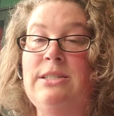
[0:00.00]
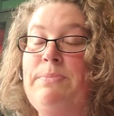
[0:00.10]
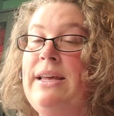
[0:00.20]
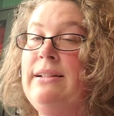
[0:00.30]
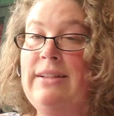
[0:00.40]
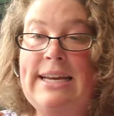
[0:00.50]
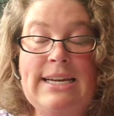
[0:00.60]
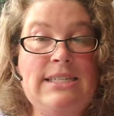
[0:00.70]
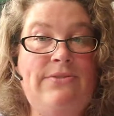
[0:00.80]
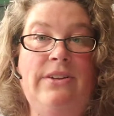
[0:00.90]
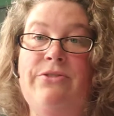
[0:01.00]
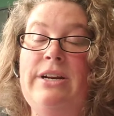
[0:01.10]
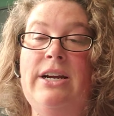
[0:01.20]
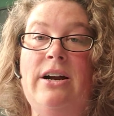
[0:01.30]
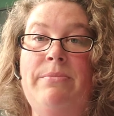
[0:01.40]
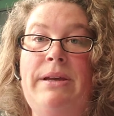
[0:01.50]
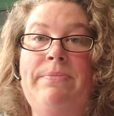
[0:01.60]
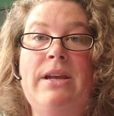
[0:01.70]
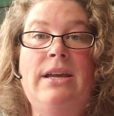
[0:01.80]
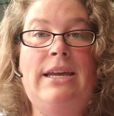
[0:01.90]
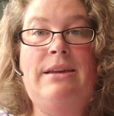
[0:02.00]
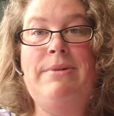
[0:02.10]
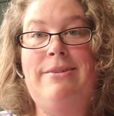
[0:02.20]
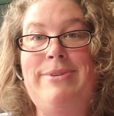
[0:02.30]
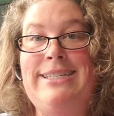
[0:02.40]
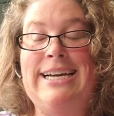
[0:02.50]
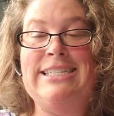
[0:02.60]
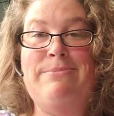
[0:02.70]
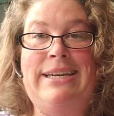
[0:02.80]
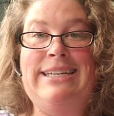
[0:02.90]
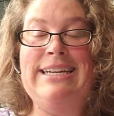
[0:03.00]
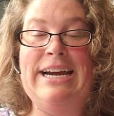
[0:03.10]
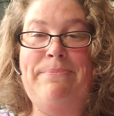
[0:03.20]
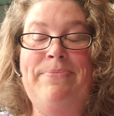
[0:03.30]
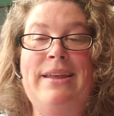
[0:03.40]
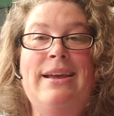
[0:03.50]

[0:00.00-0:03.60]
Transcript: please feel free to call me, email me, text me anytime.